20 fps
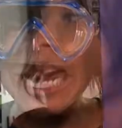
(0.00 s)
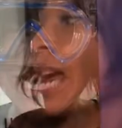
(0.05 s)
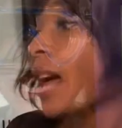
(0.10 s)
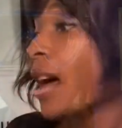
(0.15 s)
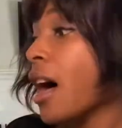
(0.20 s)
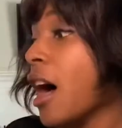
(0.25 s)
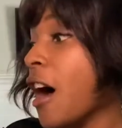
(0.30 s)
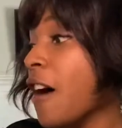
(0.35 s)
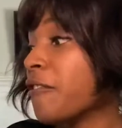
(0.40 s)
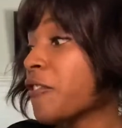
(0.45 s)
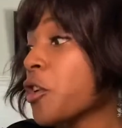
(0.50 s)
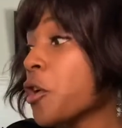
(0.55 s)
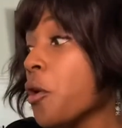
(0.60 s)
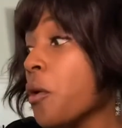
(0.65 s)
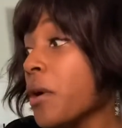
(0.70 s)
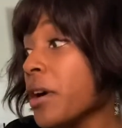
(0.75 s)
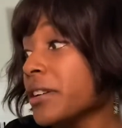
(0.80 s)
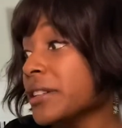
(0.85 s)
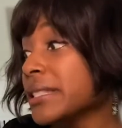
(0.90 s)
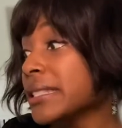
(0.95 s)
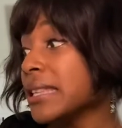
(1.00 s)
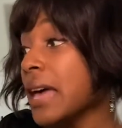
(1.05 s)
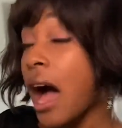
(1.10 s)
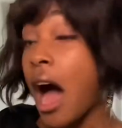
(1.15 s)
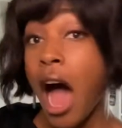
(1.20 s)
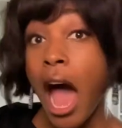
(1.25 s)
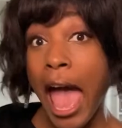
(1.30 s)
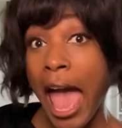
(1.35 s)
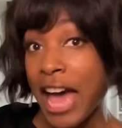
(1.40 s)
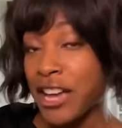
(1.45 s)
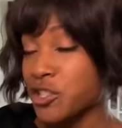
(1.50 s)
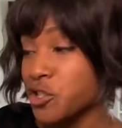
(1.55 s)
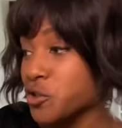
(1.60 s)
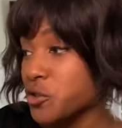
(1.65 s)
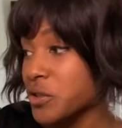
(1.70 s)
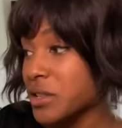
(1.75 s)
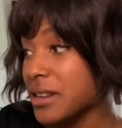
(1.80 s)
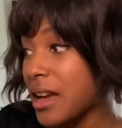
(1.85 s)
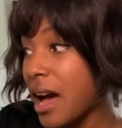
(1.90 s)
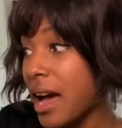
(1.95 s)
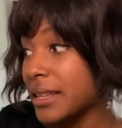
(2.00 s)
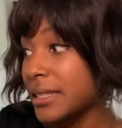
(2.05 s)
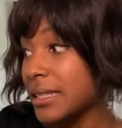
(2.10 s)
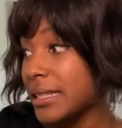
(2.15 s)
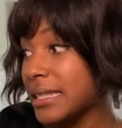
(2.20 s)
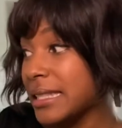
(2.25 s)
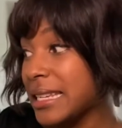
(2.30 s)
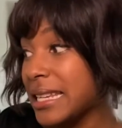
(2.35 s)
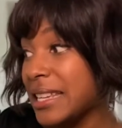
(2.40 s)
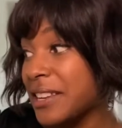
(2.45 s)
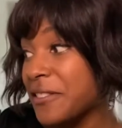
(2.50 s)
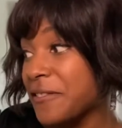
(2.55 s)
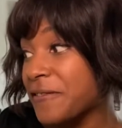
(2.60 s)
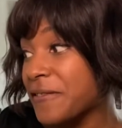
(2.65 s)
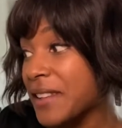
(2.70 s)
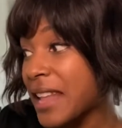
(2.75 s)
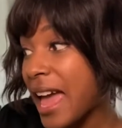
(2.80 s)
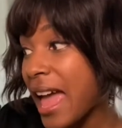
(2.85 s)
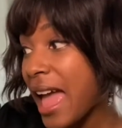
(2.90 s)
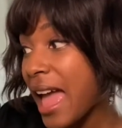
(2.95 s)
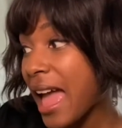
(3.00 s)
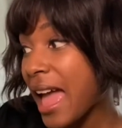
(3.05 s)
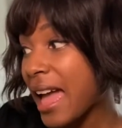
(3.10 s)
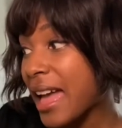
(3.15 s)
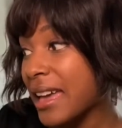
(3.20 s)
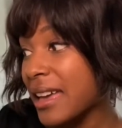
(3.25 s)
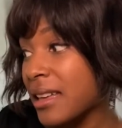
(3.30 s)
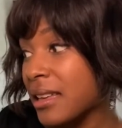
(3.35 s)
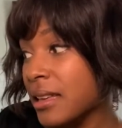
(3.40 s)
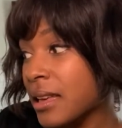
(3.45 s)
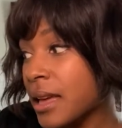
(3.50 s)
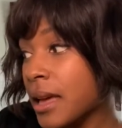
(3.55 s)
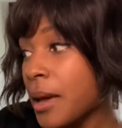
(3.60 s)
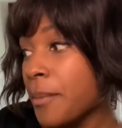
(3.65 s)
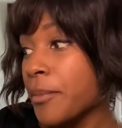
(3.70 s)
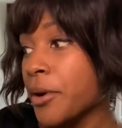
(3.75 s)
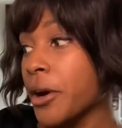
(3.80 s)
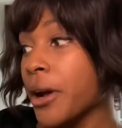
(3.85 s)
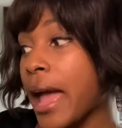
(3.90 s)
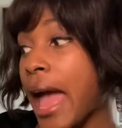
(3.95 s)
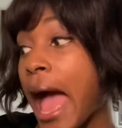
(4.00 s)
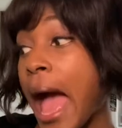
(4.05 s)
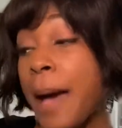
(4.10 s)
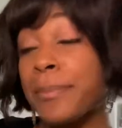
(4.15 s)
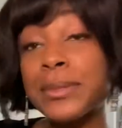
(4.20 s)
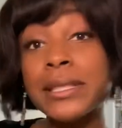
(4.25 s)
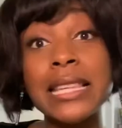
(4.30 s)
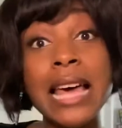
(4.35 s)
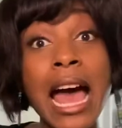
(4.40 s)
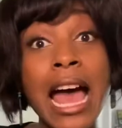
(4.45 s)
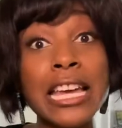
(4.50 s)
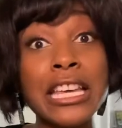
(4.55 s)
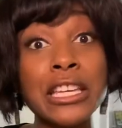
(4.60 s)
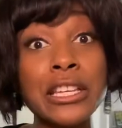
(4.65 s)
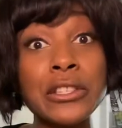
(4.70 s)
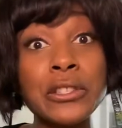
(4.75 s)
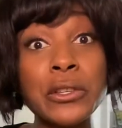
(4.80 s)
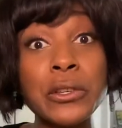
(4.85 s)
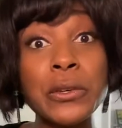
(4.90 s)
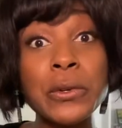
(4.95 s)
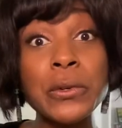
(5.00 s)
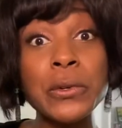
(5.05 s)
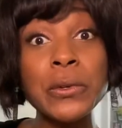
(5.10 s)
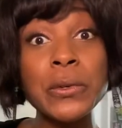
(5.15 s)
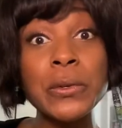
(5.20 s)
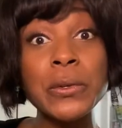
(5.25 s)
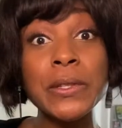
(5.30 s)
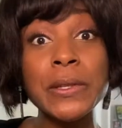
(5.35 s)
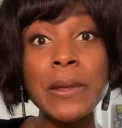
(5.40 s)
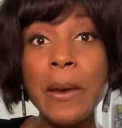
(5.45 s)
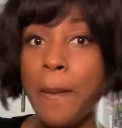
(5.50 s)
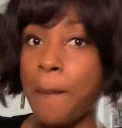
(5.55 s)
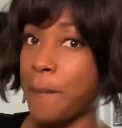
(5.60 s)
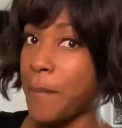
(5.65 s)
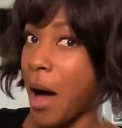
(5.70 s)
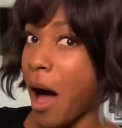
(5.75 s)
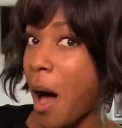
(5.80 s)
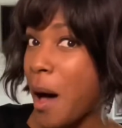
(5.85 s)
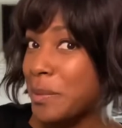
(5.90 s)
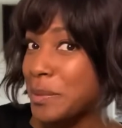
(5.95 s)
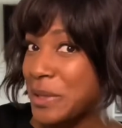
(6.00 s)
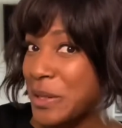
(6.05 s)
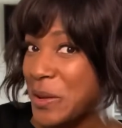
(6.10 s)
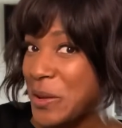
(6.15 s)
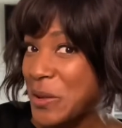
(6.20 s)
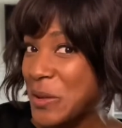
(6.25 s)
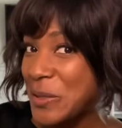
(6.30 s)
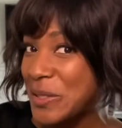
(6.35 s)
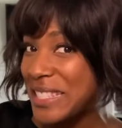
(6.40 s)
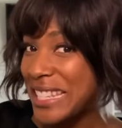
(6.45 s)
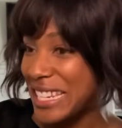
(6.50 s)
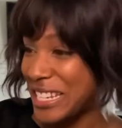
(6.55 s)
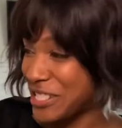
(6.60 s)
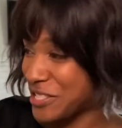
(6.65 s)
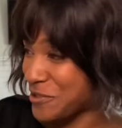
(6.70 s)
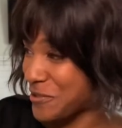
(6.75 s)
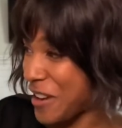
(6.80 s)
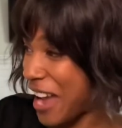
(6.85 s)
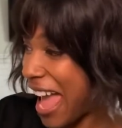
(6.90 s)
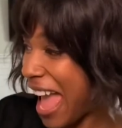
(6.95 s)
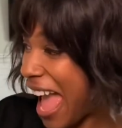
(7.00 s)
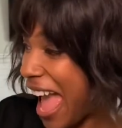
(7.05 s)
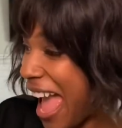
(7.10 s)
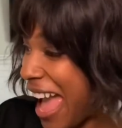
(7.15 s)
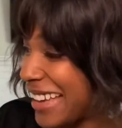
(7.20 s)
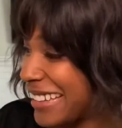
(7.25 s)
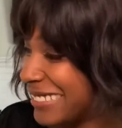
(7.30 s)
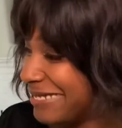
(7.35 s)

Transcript: Of course, astronauts need a flag. Perhaps I can use Mom's old dish rag.